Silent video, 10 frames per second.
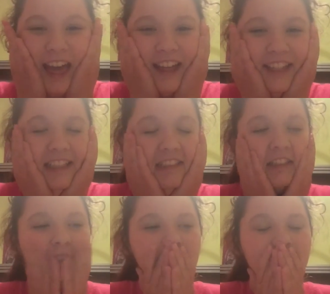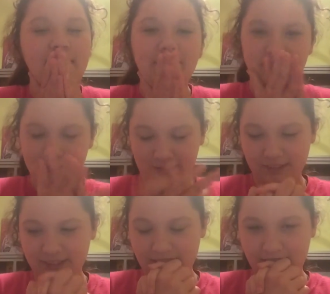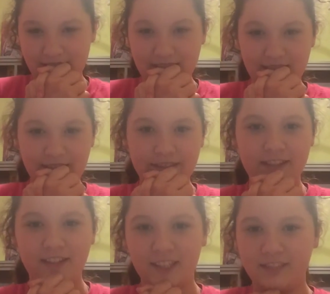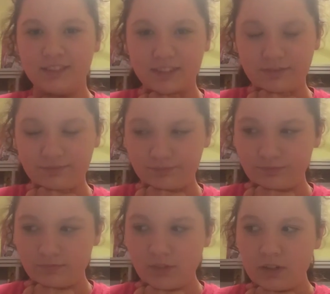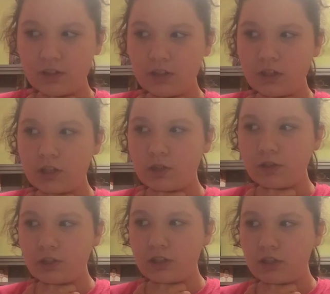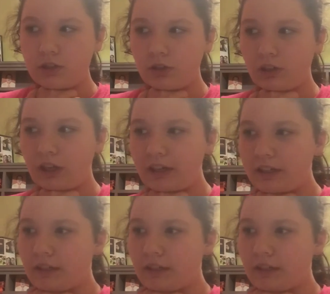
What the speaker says: ah! So I was like, yeah, and it was just a great